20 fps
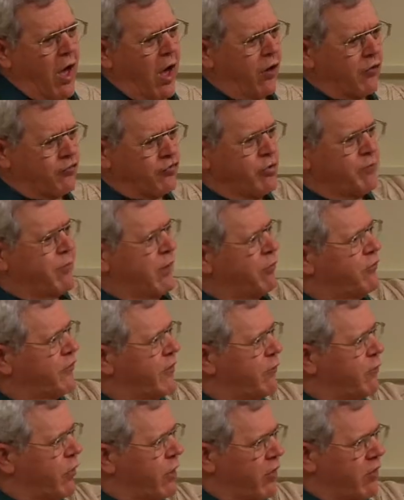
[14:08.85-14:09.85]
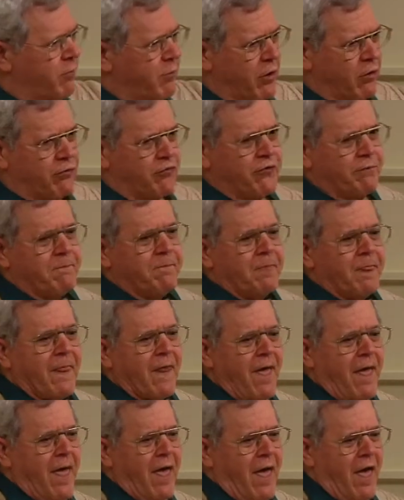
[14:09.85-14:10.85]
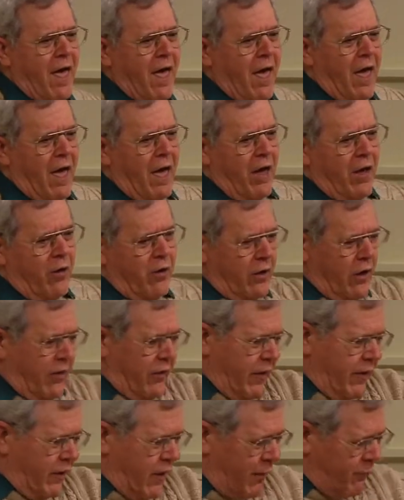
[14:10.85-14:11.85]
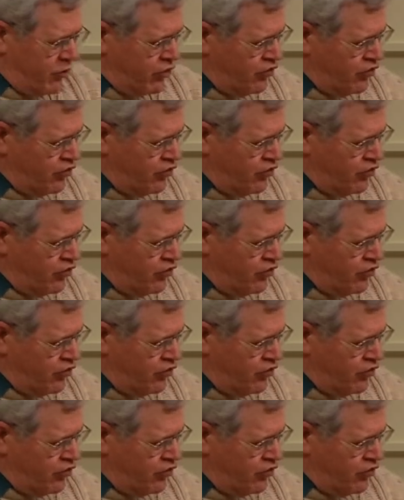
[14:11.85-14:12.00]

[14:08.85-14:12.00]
a group that was in one of the boats. They'd come